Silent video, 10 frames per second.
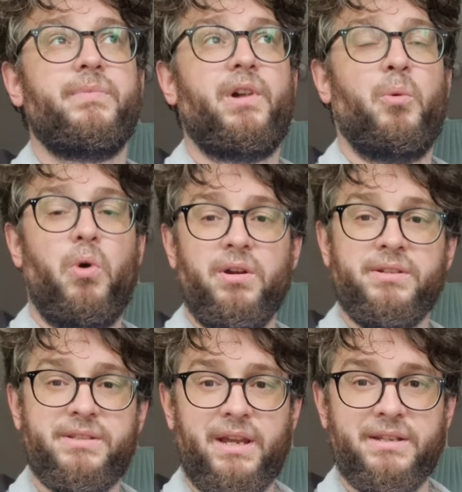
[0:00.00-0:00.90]
on
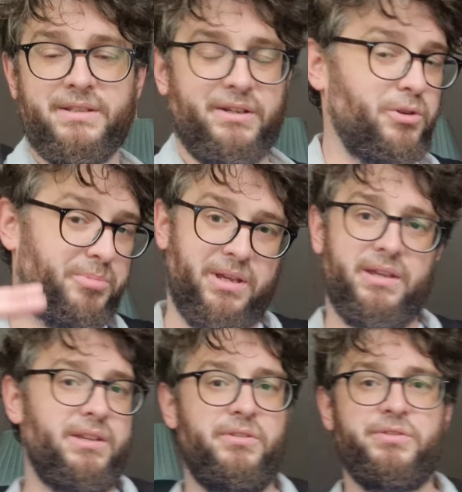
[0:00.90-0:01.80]
one sense, it could be
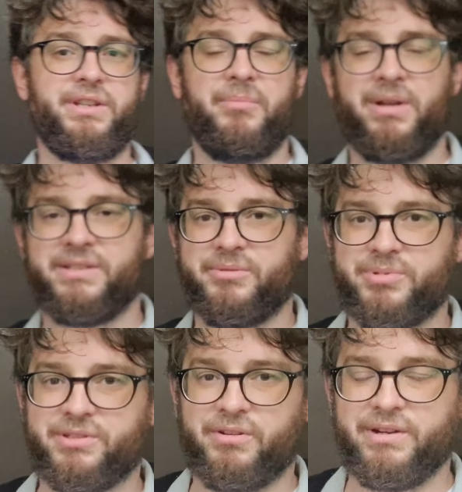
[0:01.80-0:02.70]
hugely
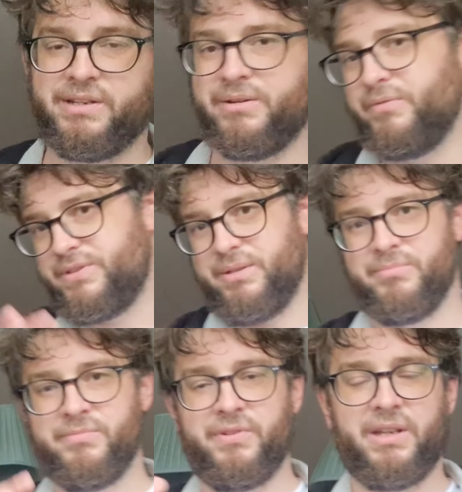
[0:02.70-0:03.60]
emancipatory, and obviously
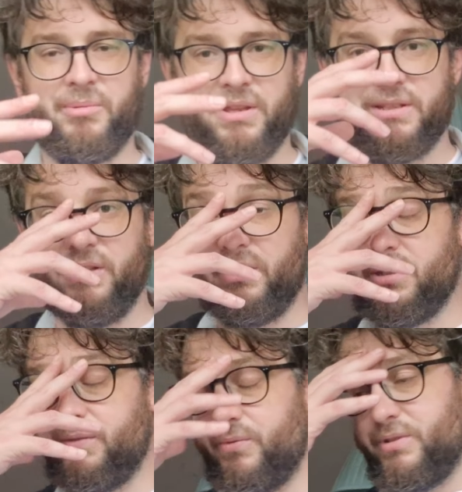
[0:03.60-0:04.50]
I'm thinking about this a lot
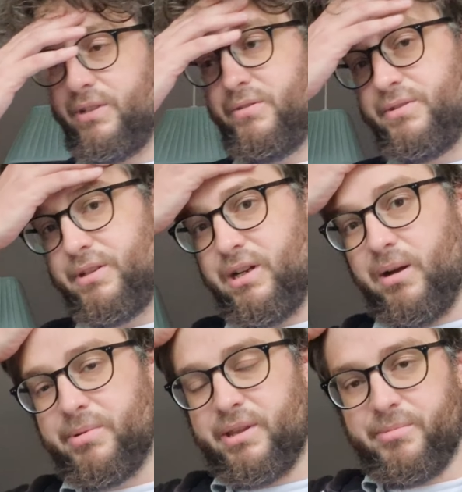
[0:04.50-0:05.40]
because I'm watching Altered
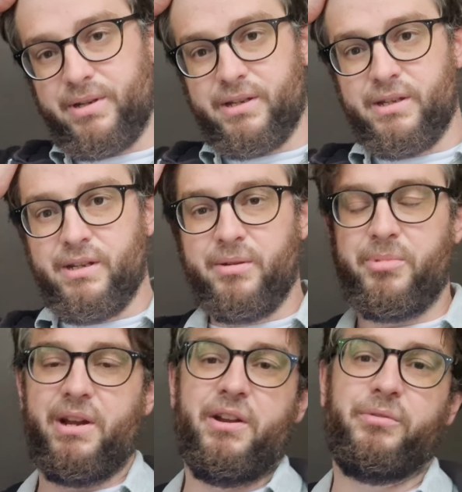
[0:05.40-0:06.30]
Carbon at the minute.
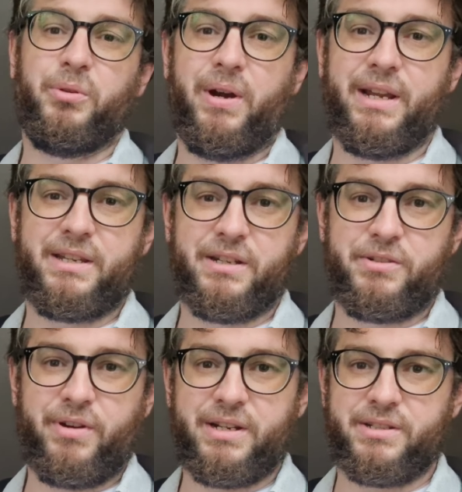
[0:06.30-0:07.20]
But another way, it can
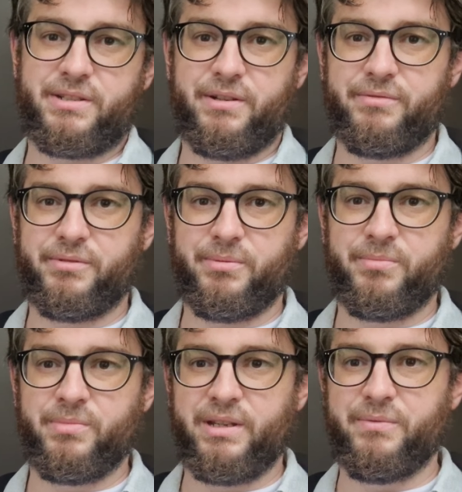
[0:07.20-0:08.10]
create just another,
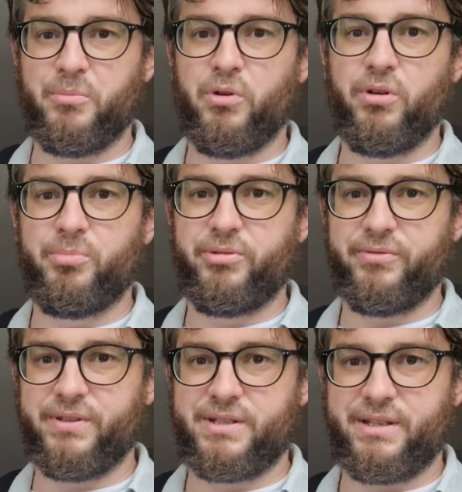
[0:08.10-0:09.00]
even more
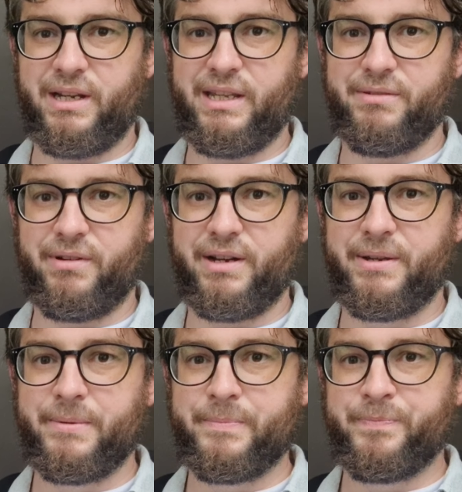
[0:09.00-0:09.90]
privileged elite, right?
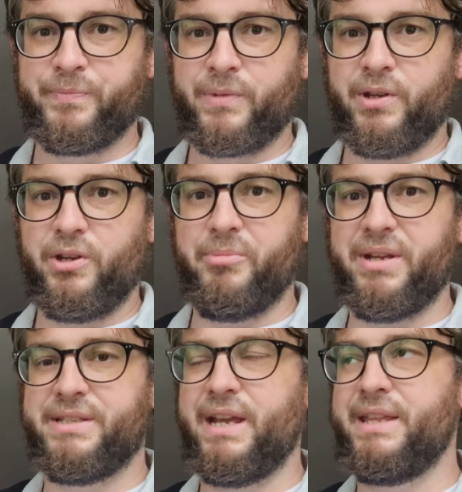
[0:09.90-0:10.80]
Who
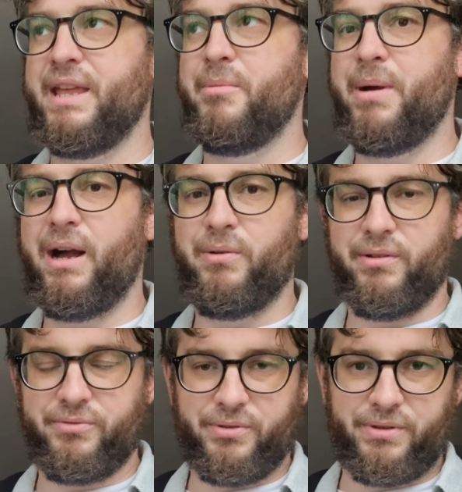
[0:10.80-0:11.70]
maintain their power
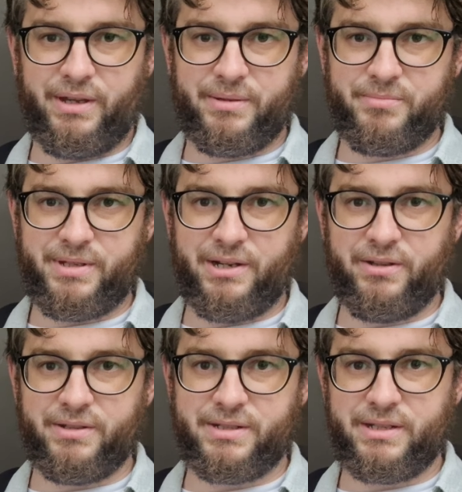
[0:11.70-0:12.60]
through that
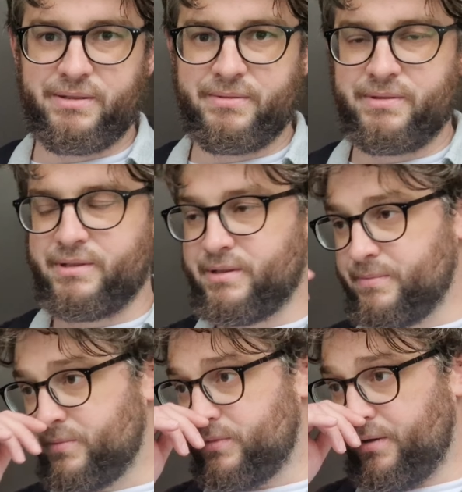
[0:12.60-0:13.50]
technology.
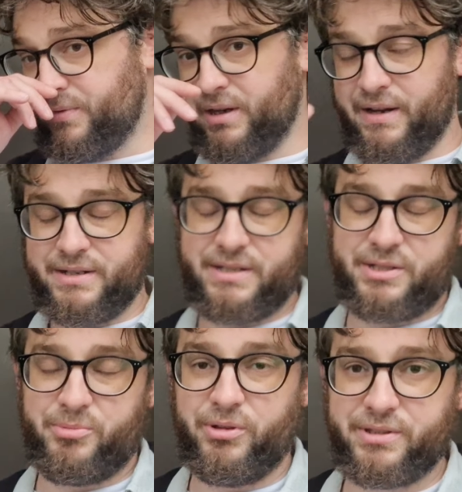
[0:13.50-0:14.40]
I mean, I actually
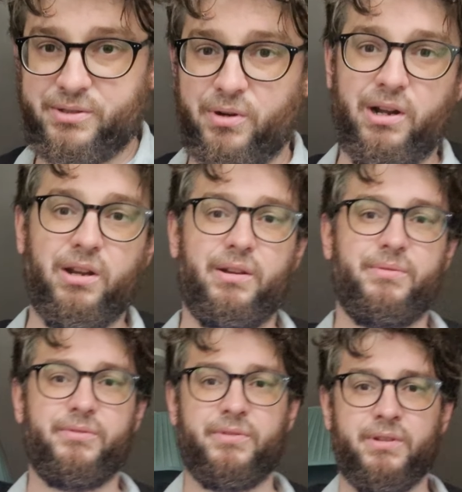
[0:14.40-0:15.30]
explored this quite a lot with